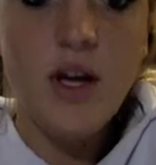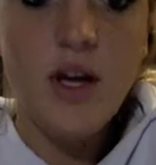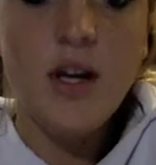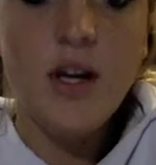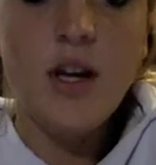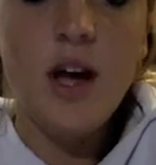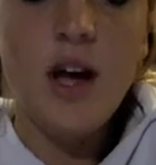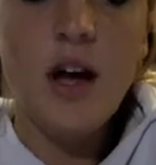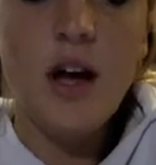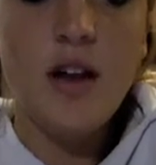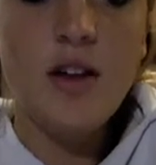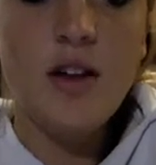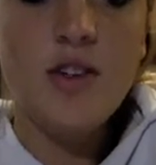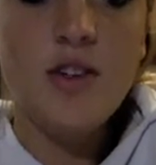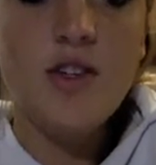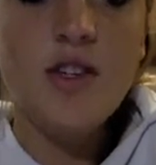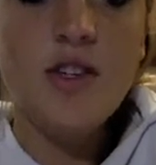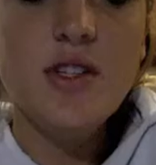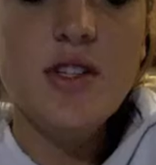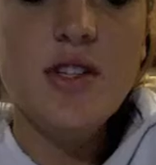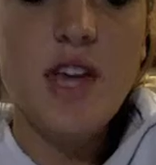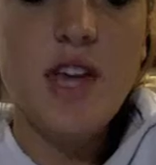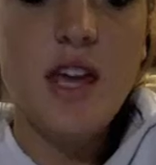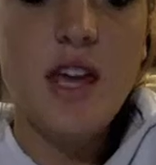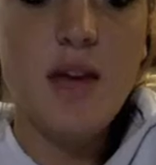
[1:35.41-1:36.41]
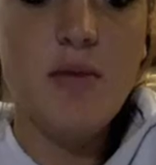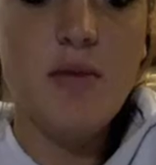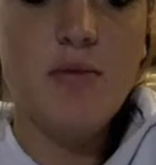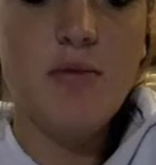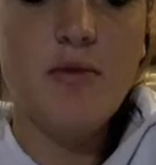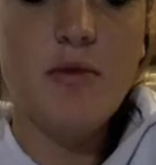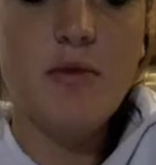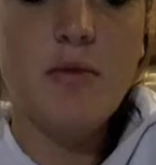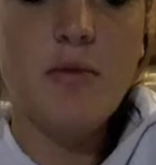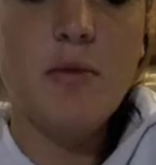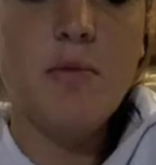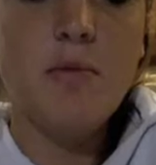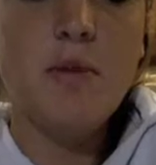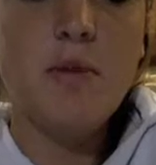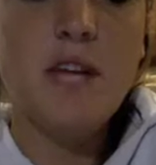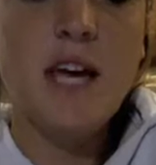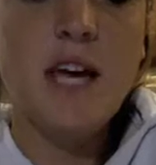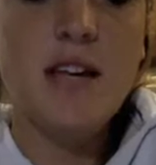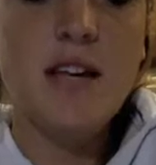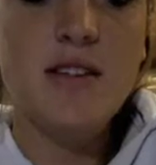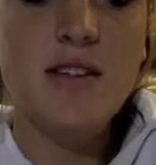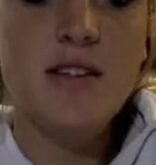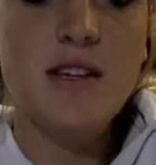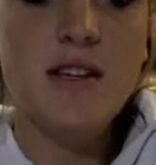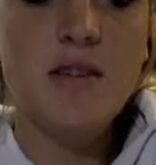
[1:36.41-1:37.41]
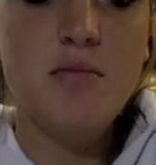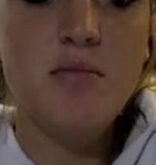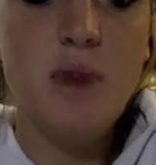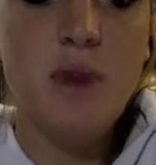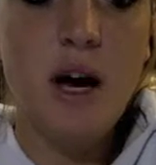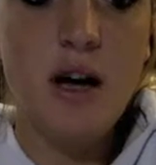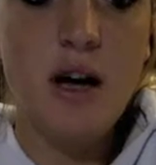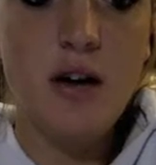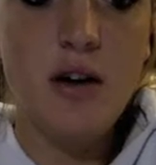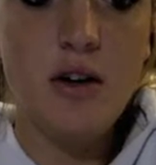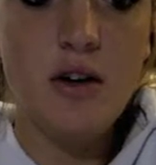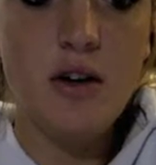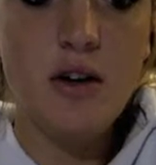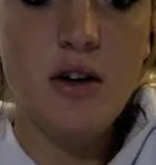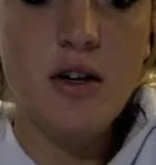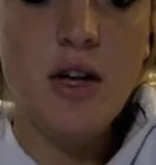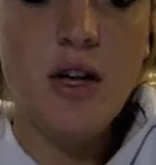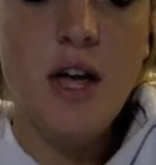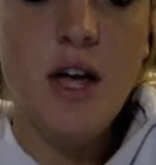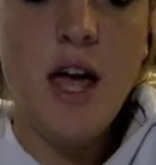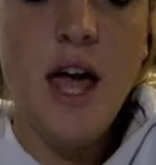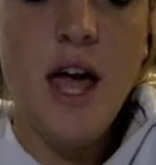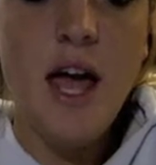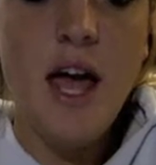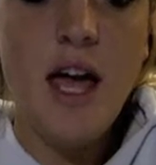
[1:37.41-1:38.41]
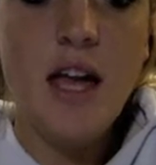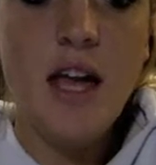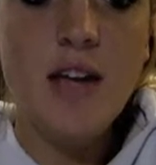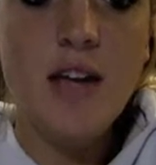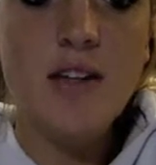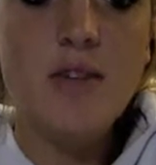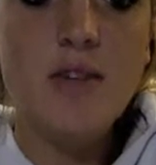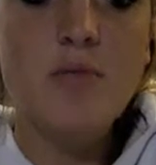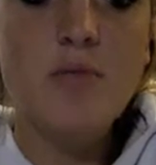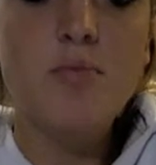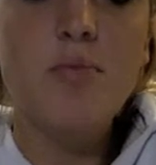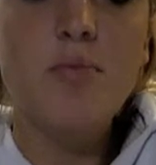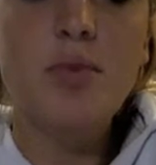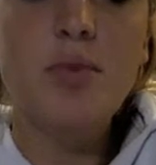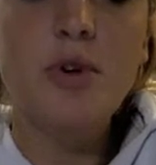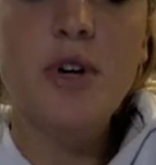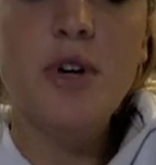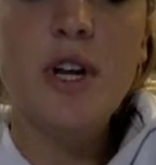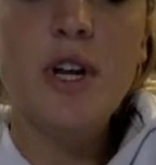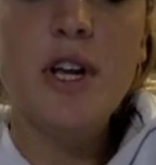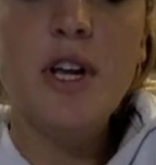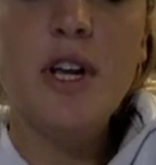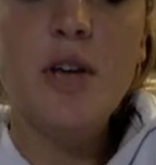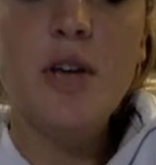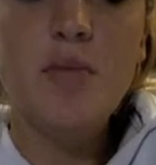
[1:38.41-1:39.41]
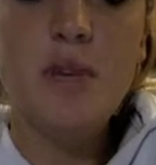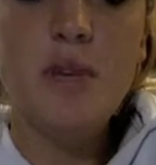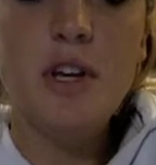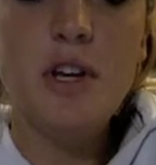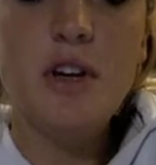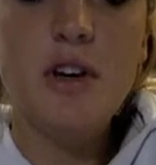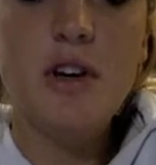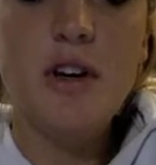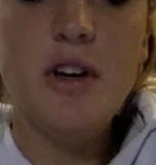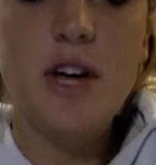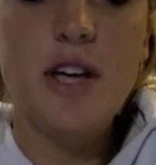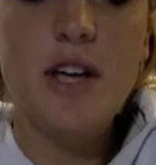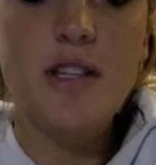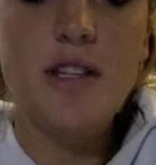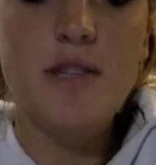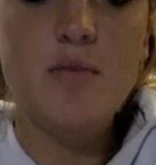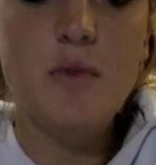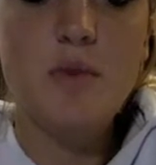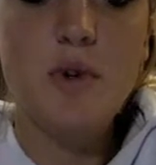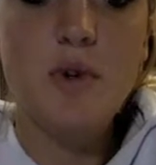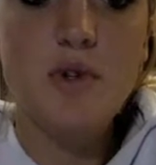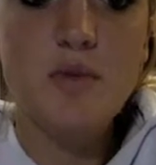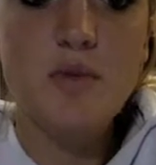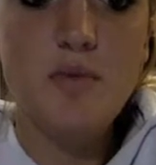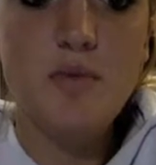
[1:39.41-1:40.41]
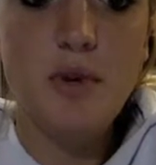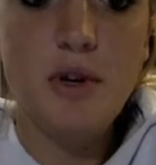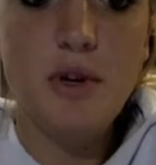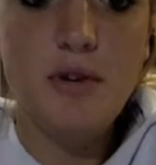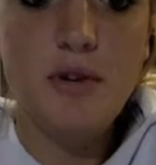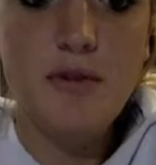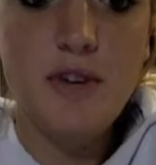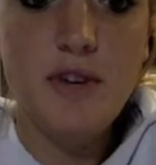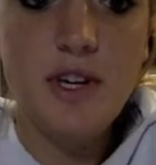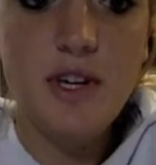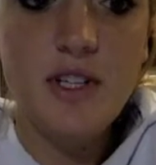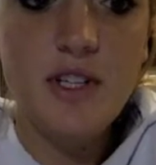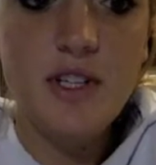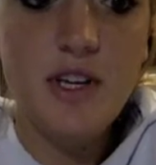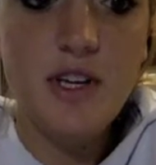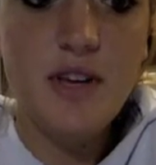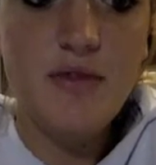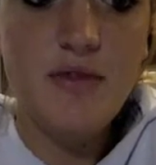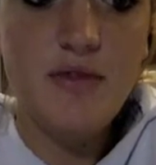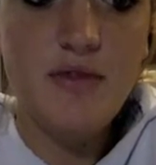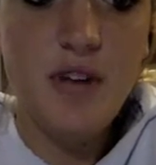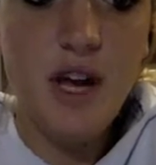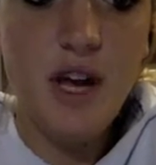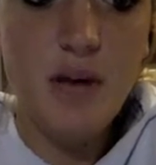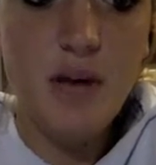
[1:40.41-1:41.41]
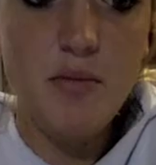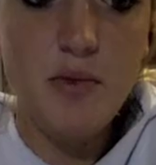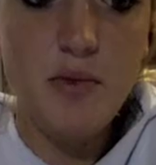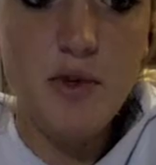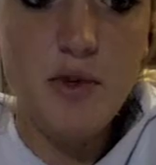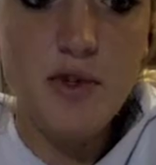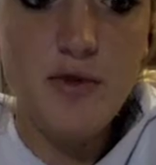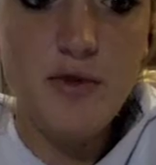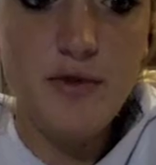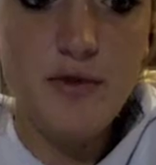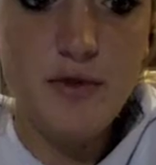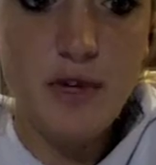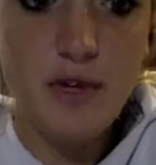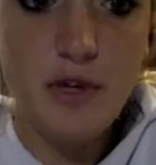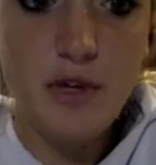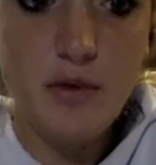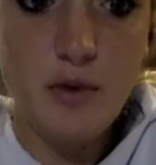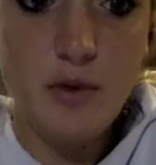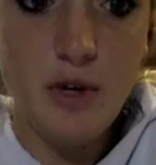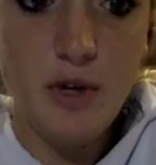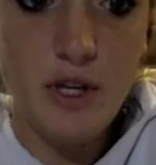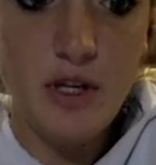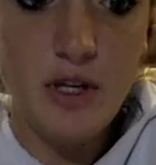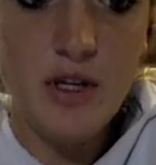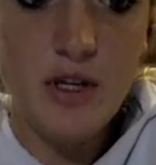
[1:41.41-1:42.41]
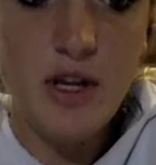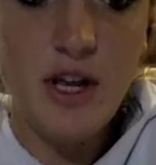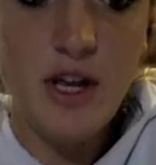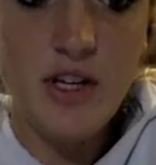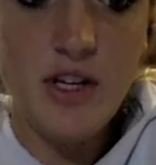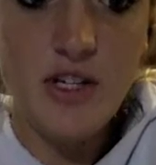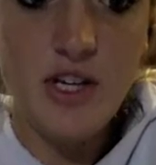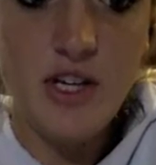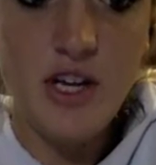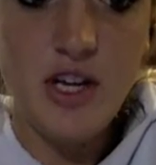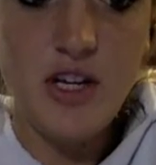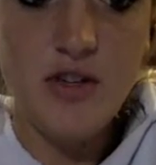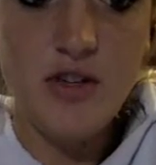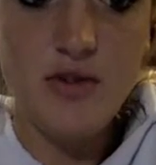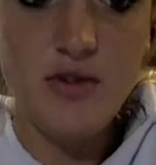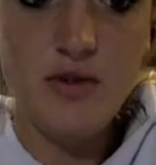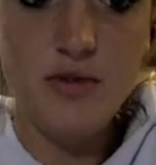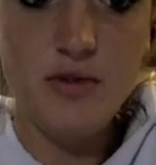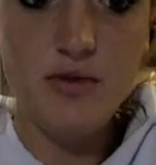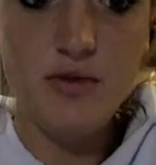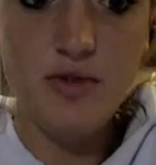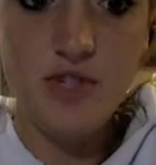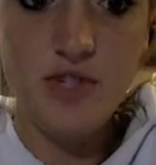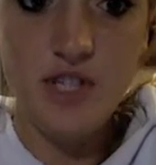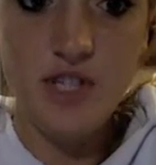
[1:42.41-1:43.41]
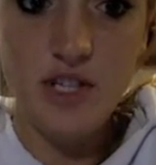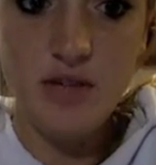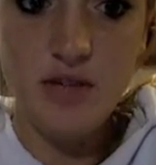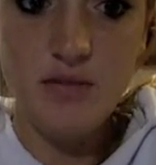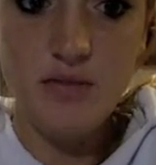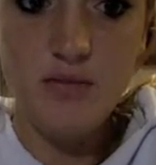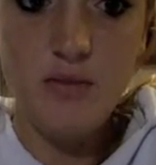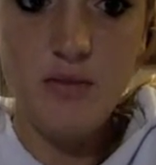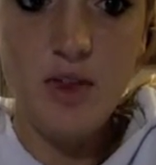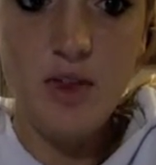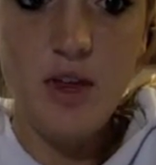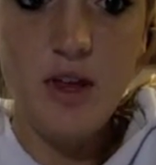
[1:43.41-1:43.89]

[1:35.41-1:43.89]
Colleges came from the monastic model, and boarding appeared as the most perfect, if not most frequent, educational regime.